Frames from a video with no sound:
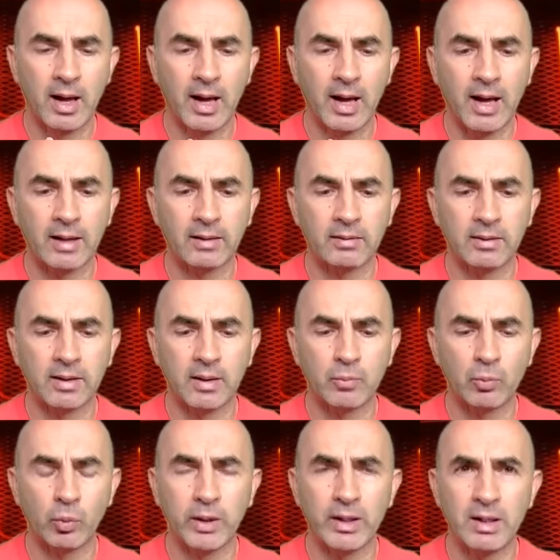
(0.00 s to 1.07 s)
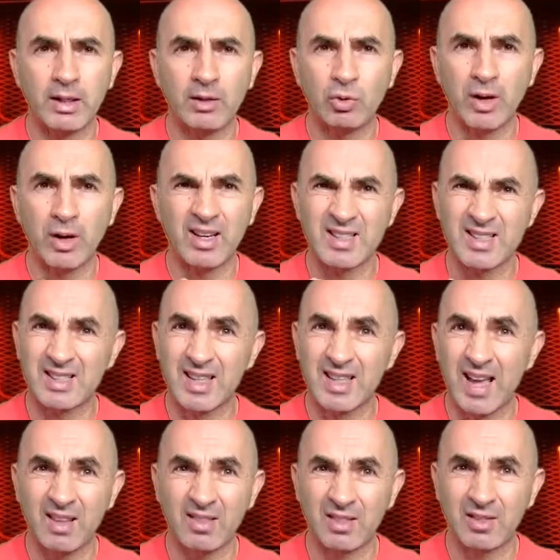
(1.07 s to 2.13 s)
And we need to
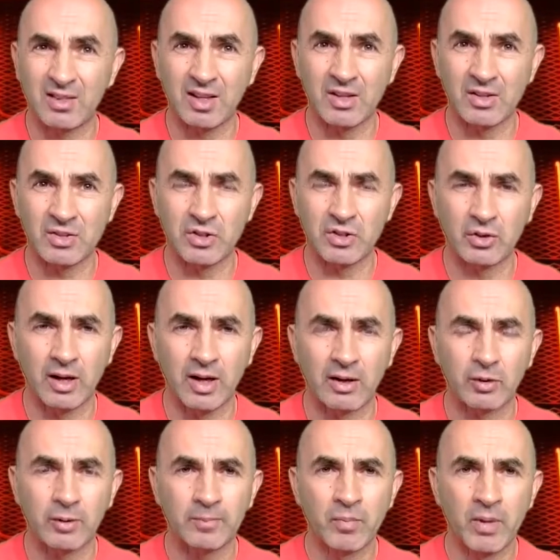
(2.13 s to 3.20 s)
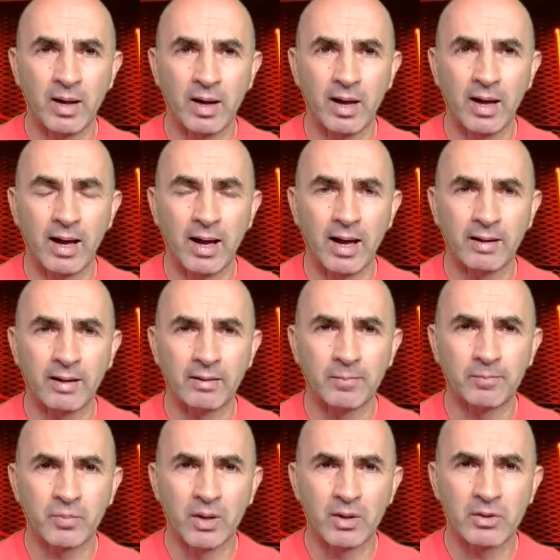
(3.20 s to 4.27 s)
understand things, you know. And
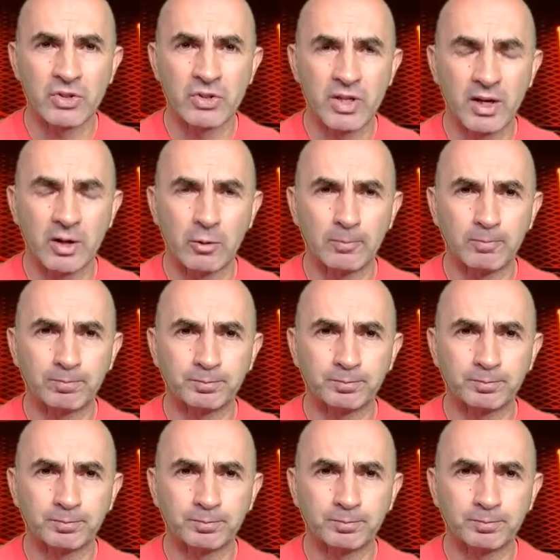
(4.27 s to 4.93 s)
so